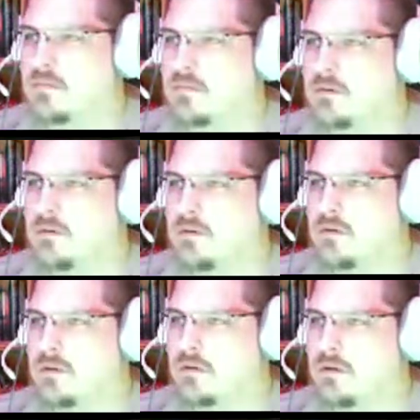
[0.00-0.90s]

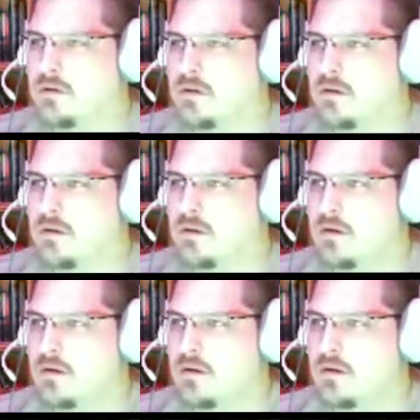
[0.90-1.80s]

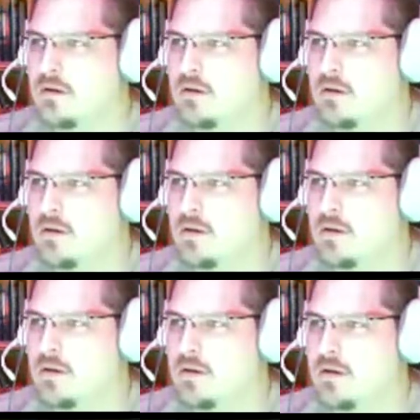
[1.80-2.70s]

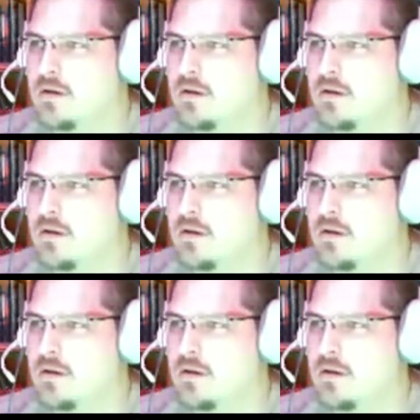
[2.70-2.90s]
No one is speaking in this clip.